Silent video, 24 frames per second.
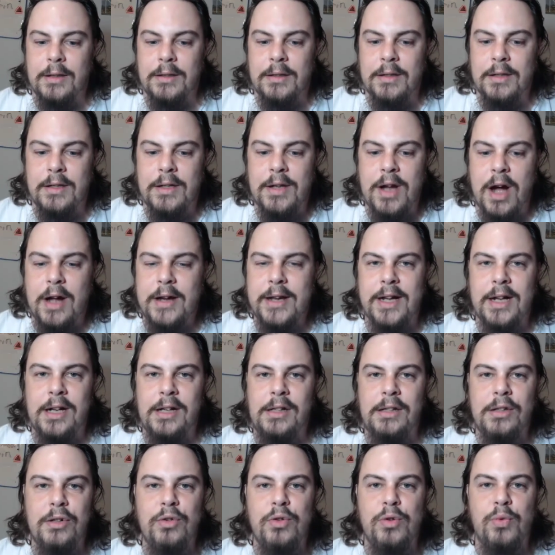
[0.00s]
not
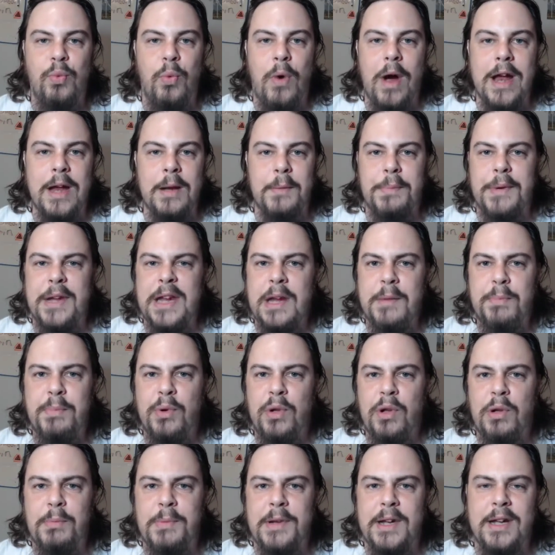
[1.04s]
include white
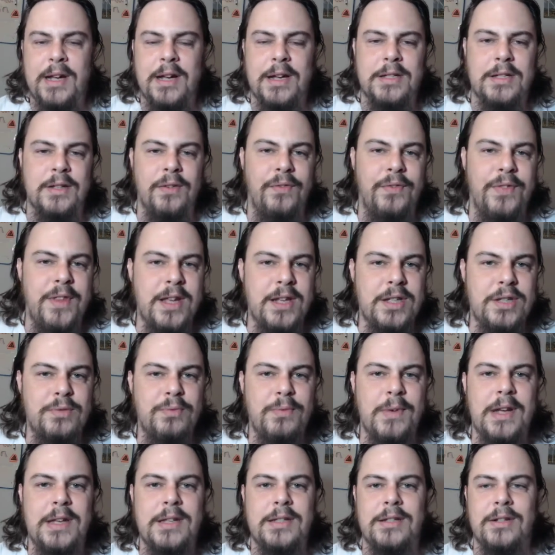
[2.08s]
people because of this
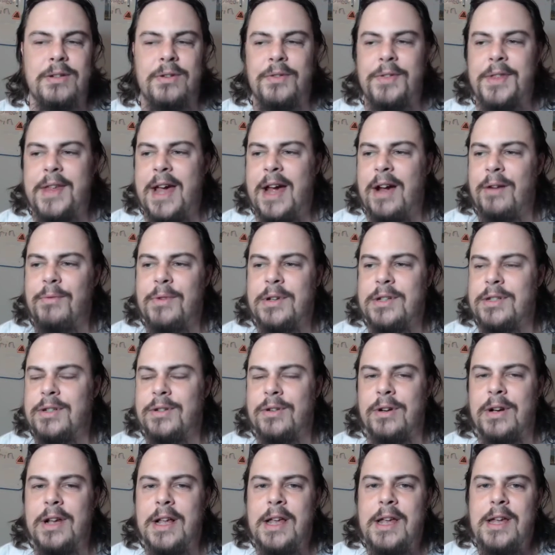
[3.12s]
reason or that reason,
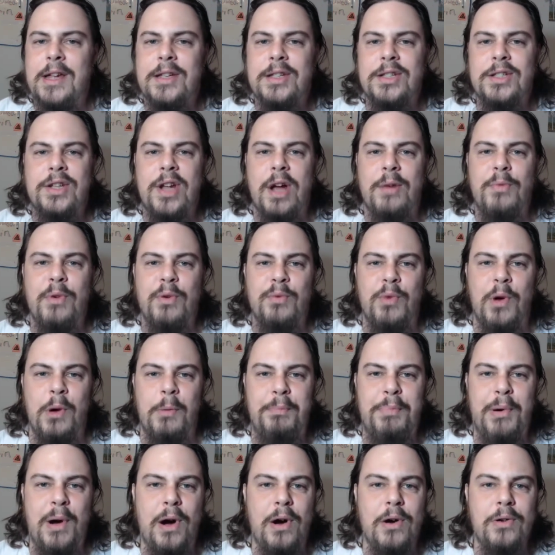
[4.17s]
or someone will
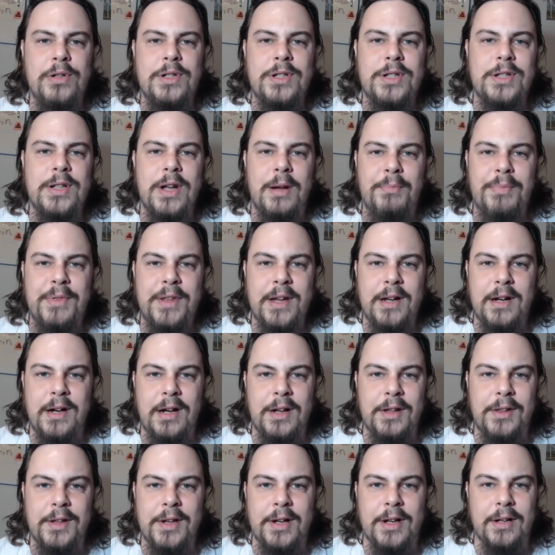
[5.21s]
post something
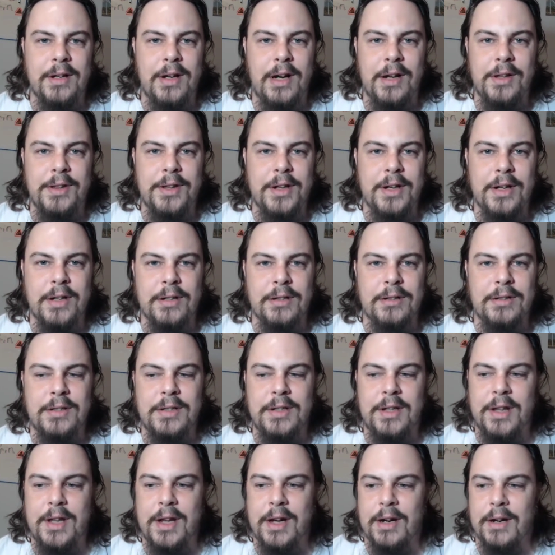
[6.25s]
on their
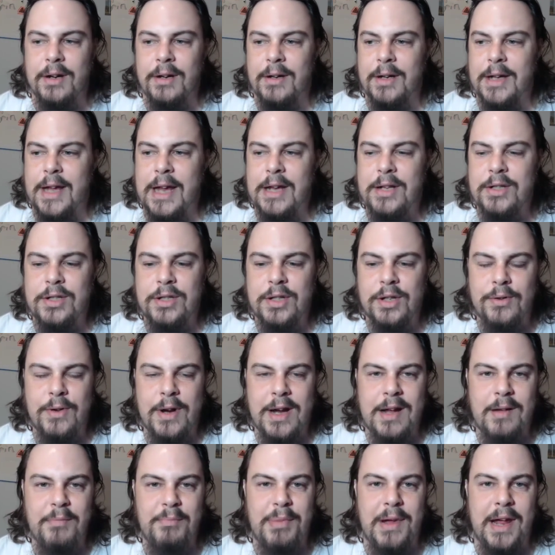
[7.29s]

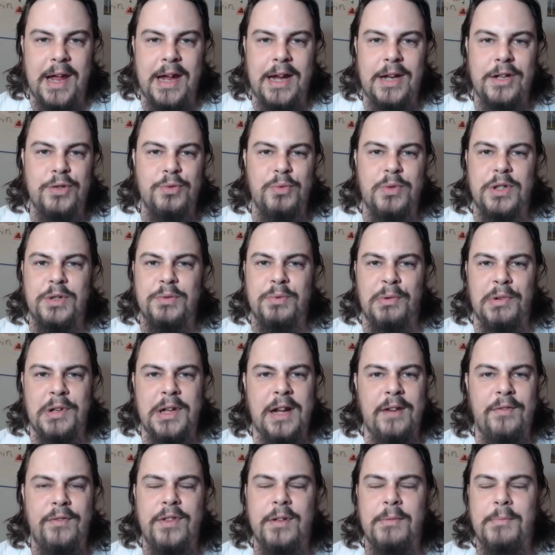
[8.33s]
Instagram page which will
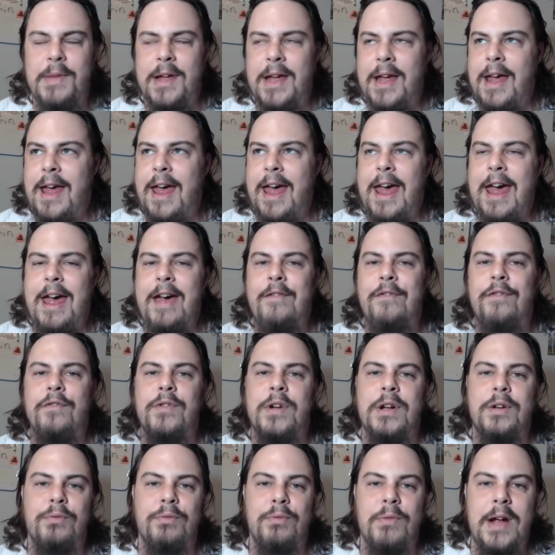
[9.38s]
give them
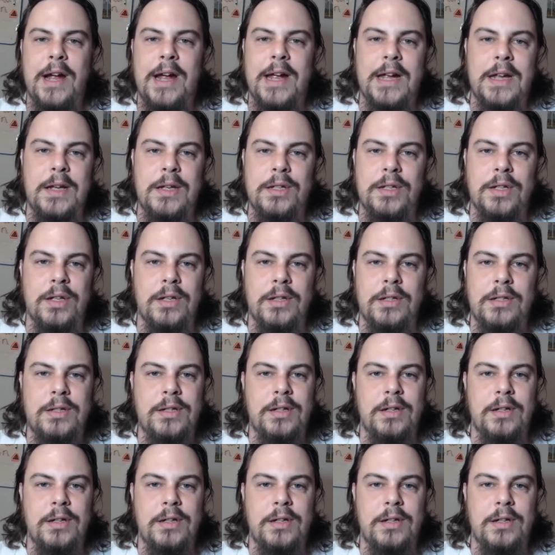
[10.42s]
every right to